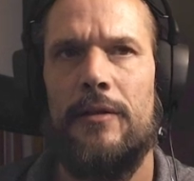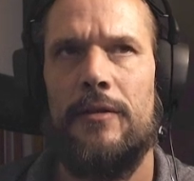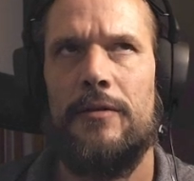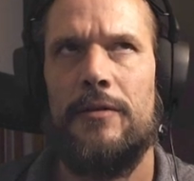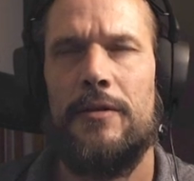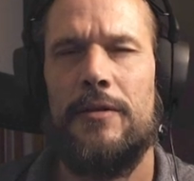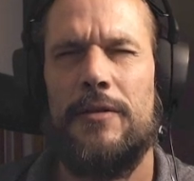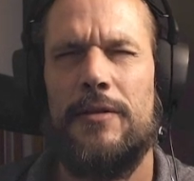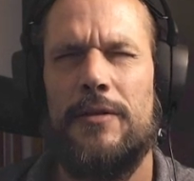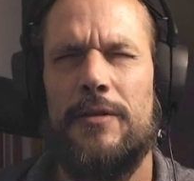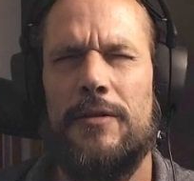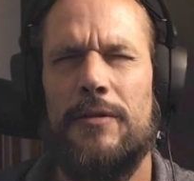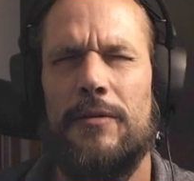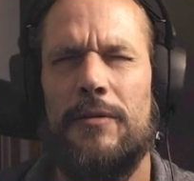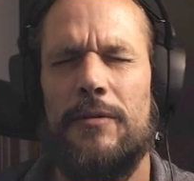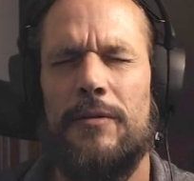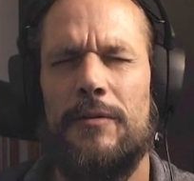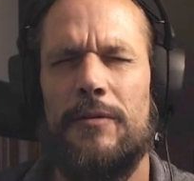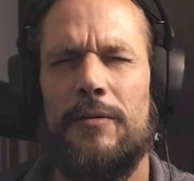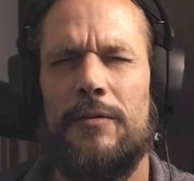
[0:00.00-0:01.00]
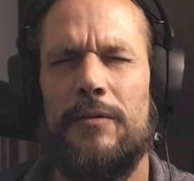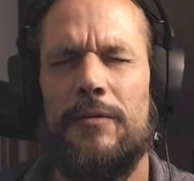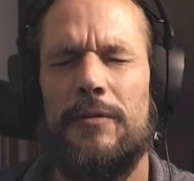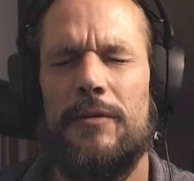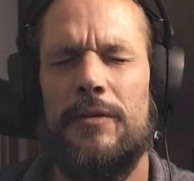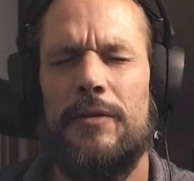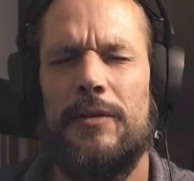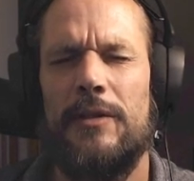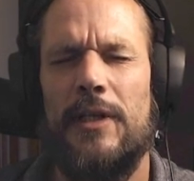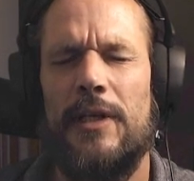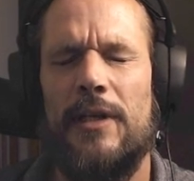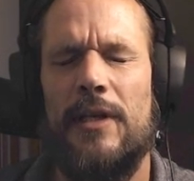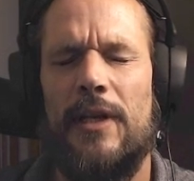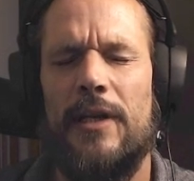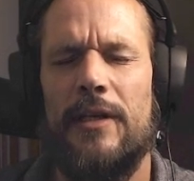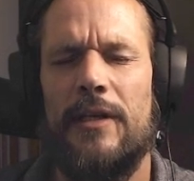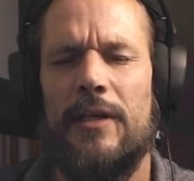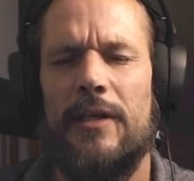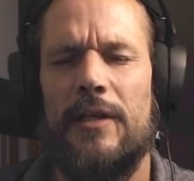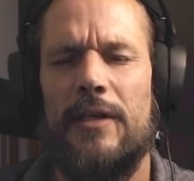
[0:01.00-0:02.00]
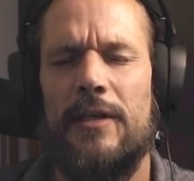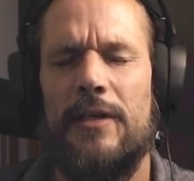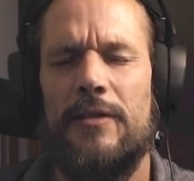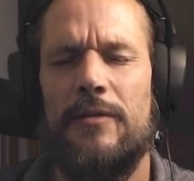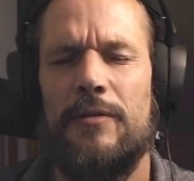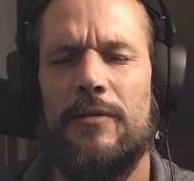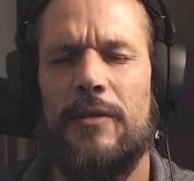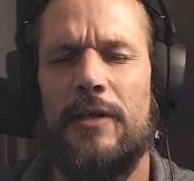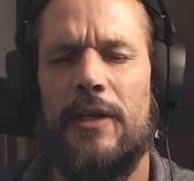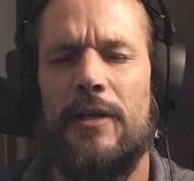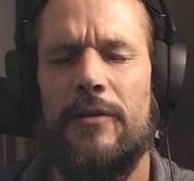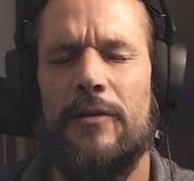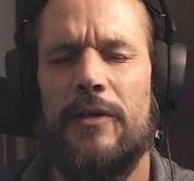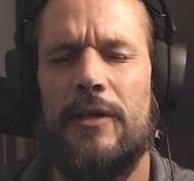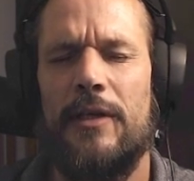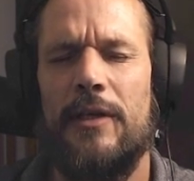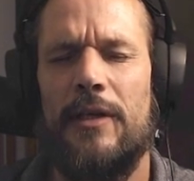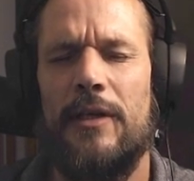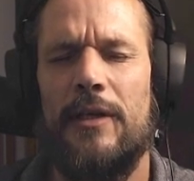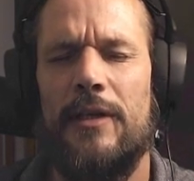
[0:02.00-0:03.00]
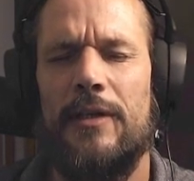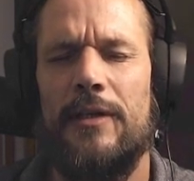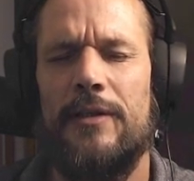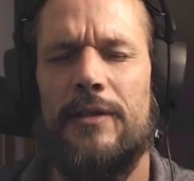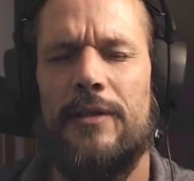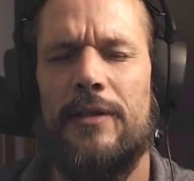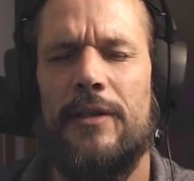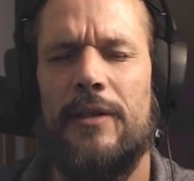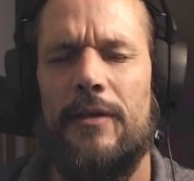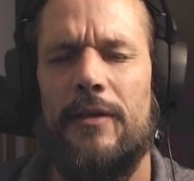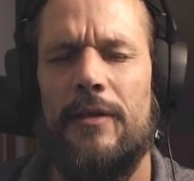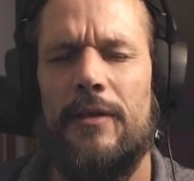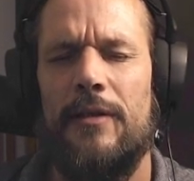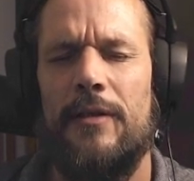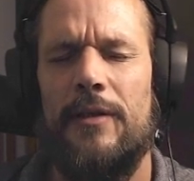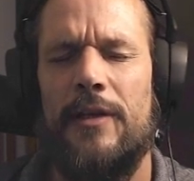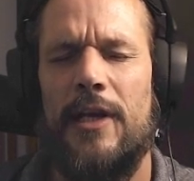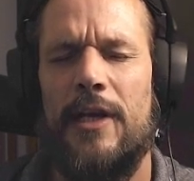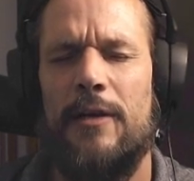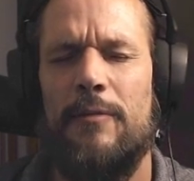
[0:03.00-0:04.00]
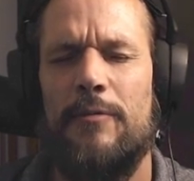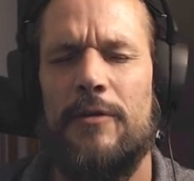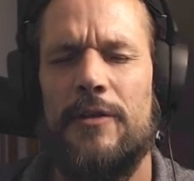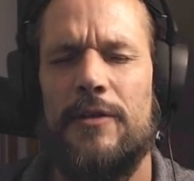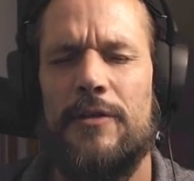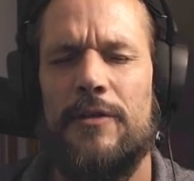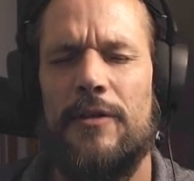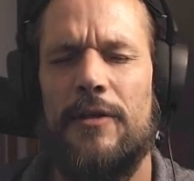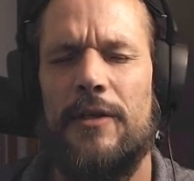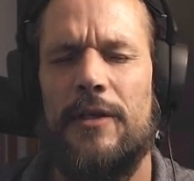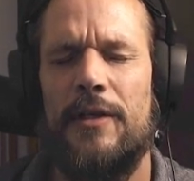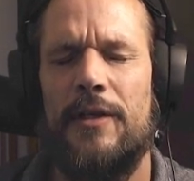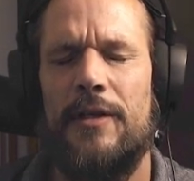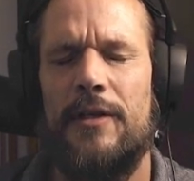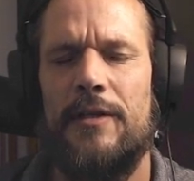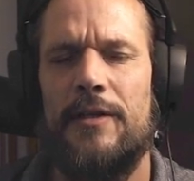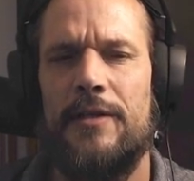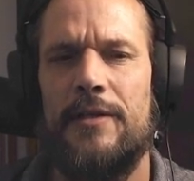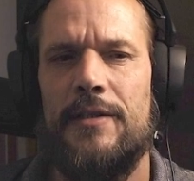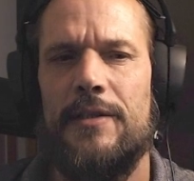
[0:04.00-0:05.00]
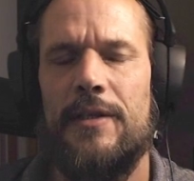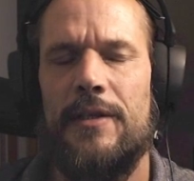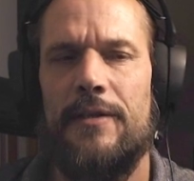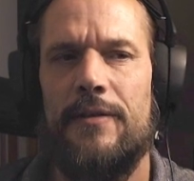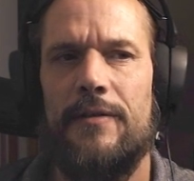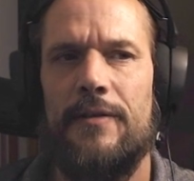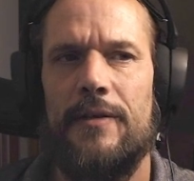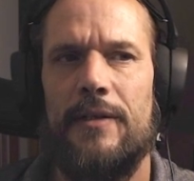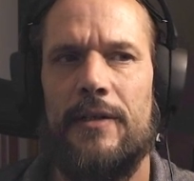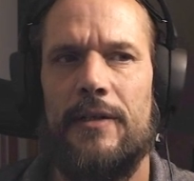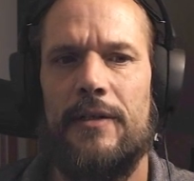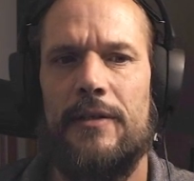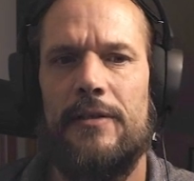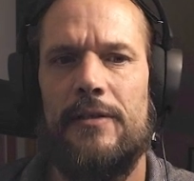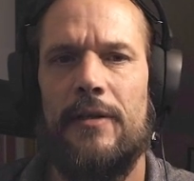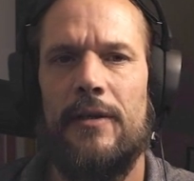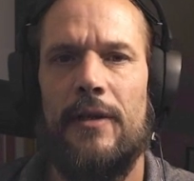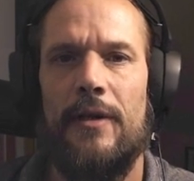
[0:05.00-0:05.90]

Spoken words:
Just to, yeah, like I need to calculate neighbors on it, etc.